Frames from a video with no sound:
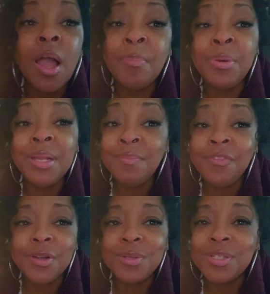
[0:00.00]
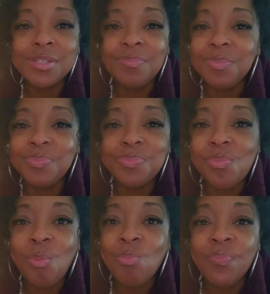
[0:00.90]
I put him first
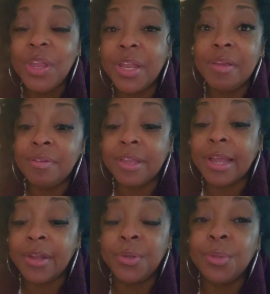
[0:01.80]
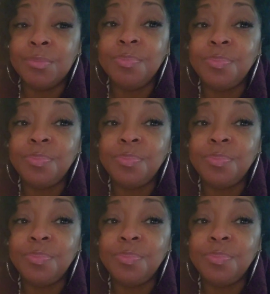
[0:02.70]
in everything I do.